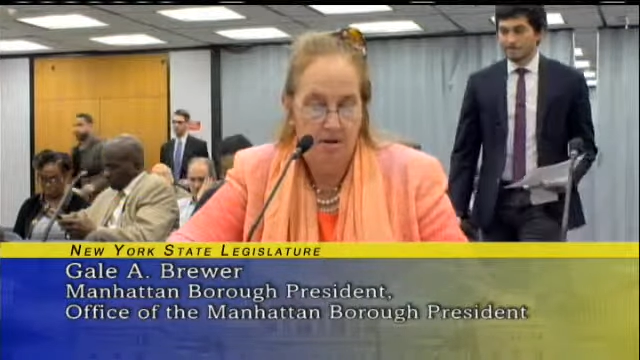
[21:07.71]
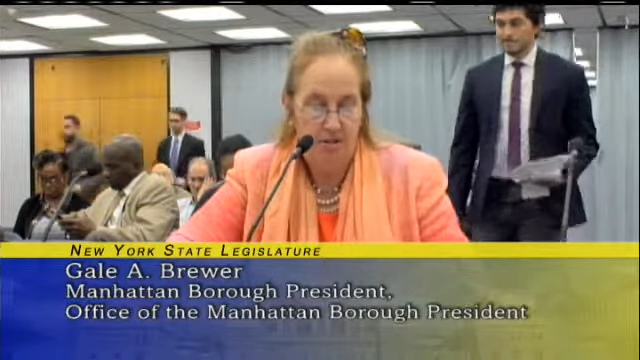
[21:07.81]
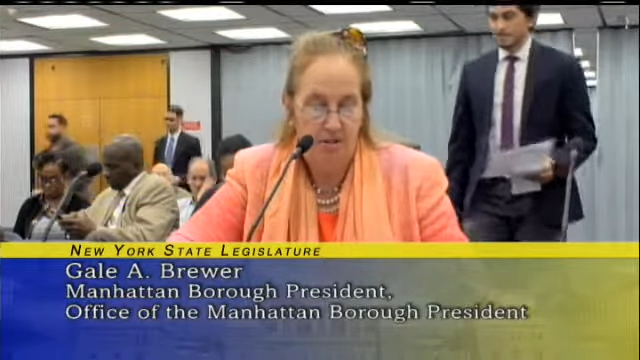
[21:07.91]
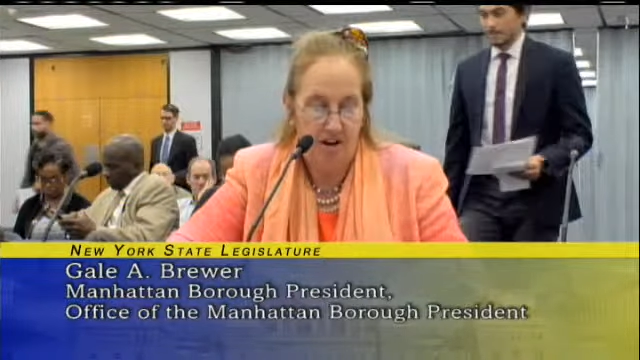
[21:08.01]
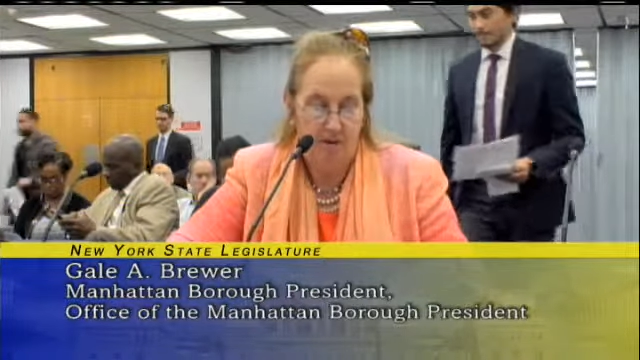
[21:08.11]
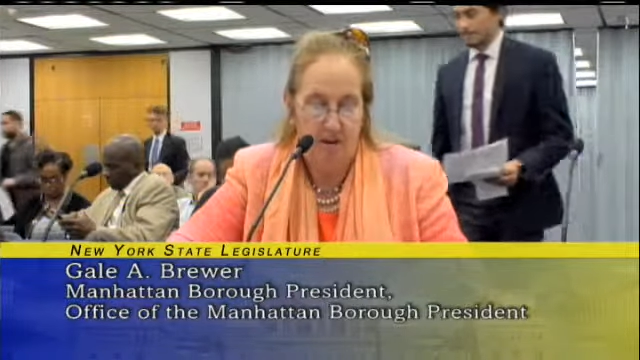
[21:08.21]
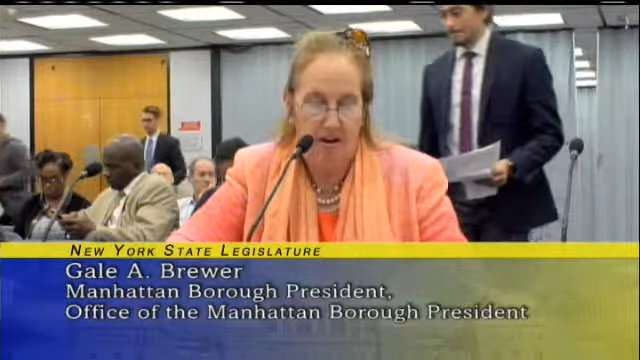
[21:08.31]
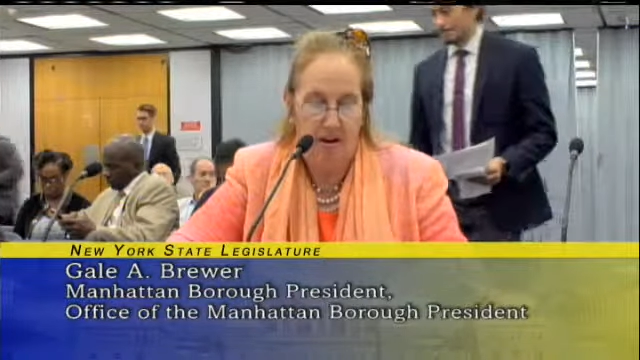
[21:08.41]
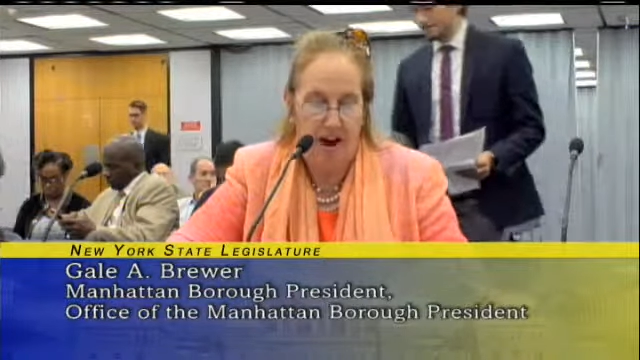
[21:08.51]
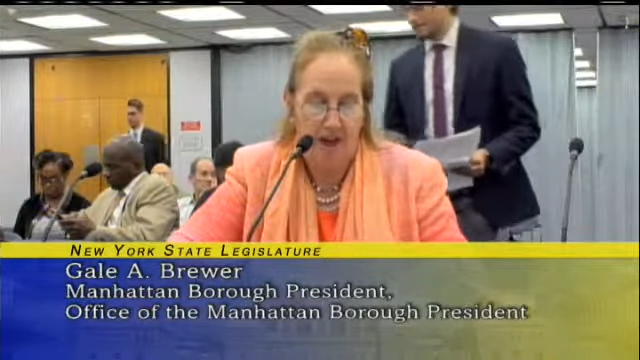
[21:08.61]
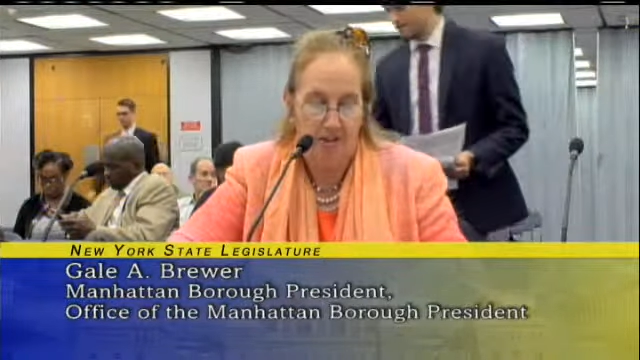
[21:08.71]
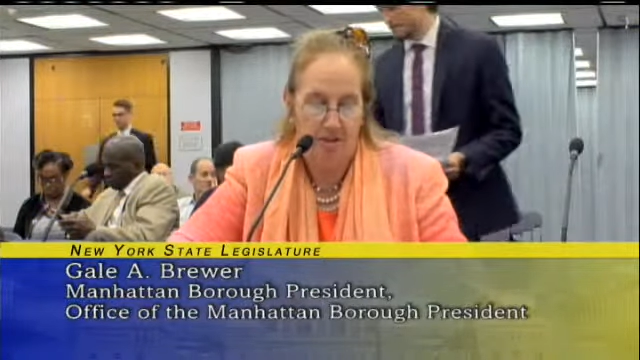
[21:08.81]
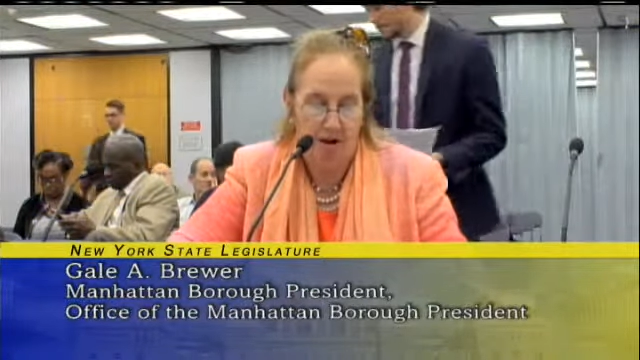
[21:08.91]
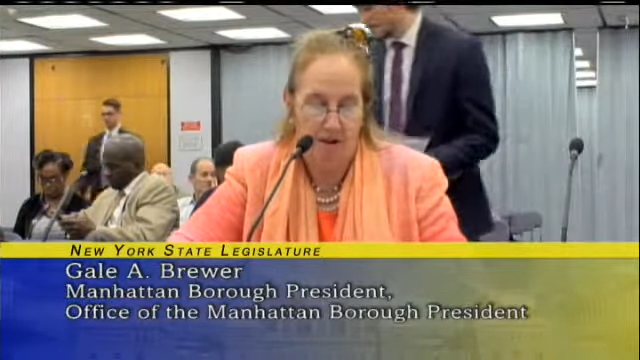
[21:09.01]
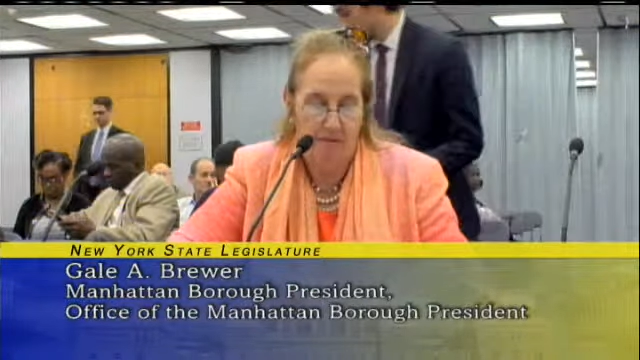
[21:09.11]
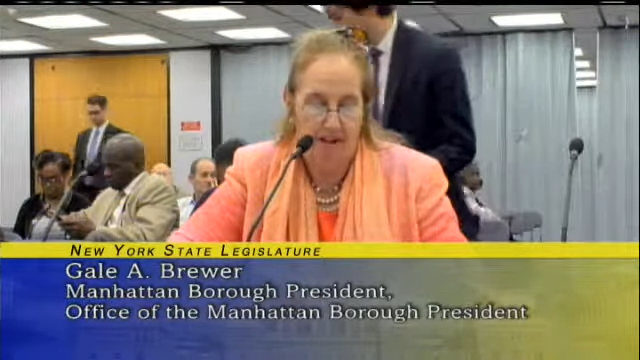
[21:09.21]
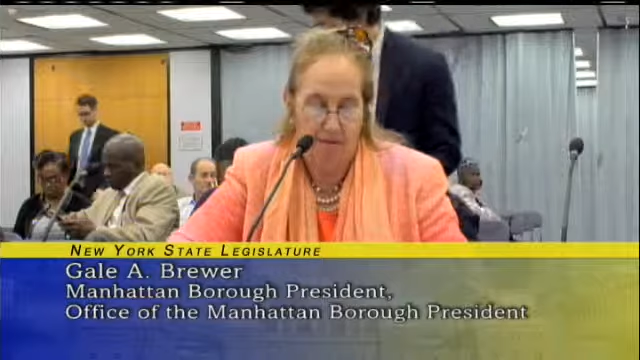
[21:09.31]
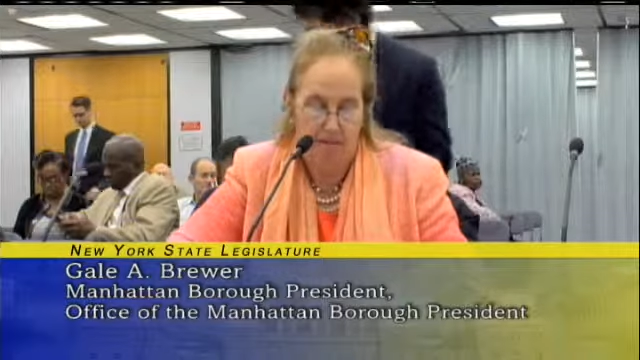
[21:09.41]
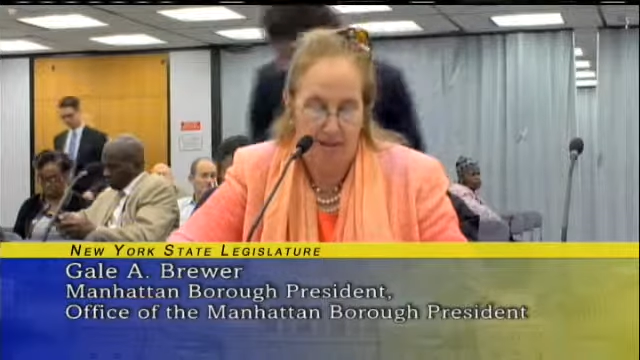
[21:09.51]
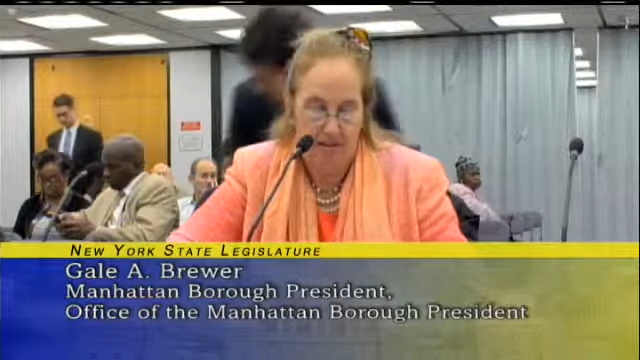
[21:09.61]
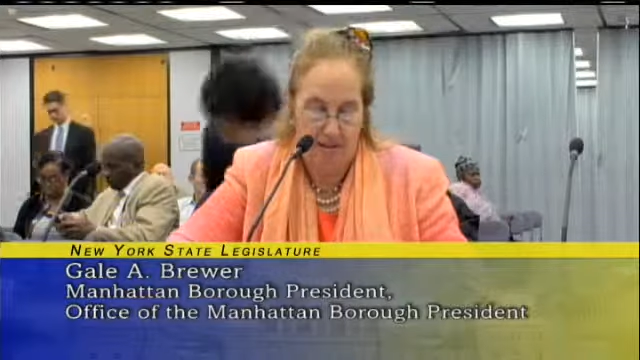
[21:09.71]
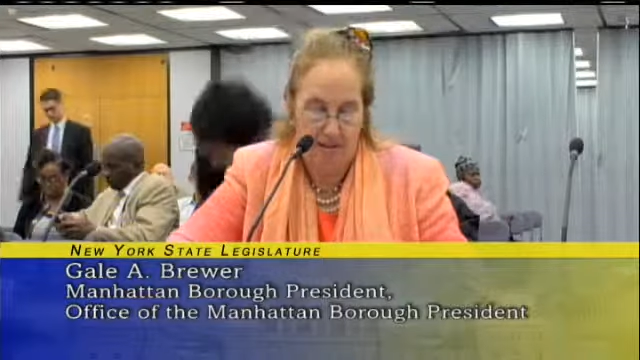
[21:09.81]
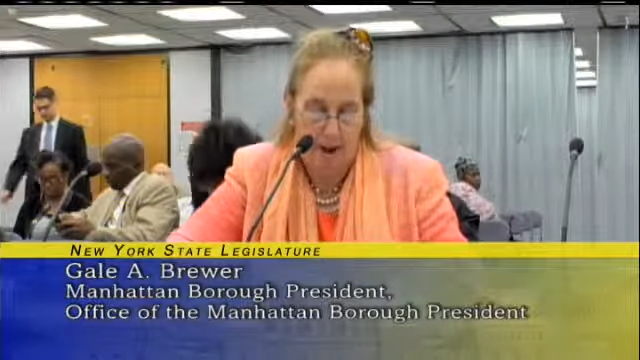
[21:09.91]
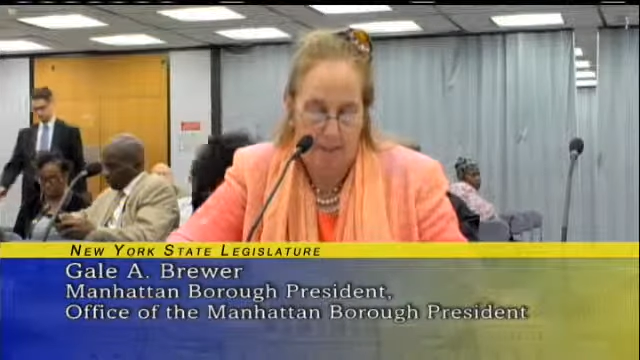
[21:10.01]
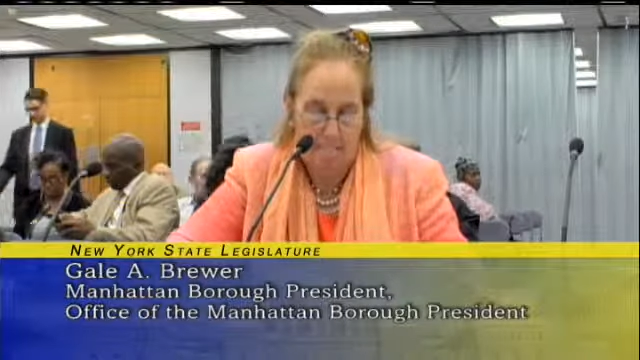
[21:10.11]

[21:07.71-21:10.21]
to generate cash to cover expenses.